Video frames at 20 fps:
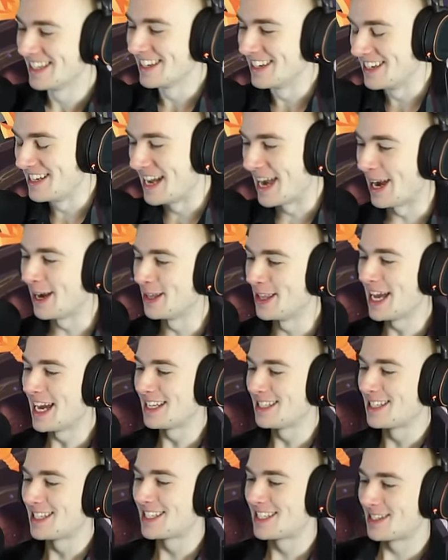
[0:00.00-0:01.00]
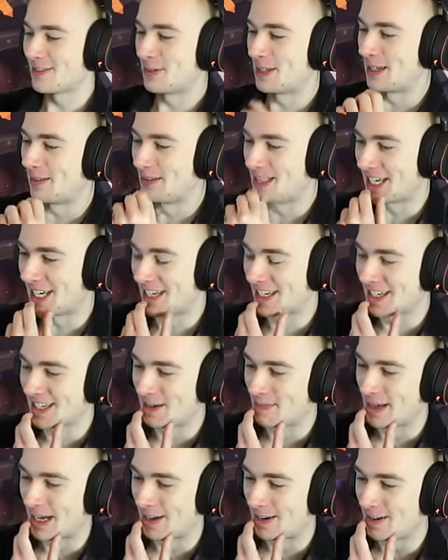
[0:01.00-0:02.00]
Now that's what I'm talking
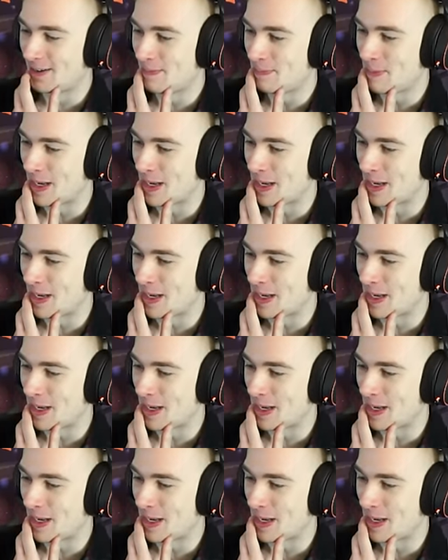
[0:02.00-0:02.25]
about,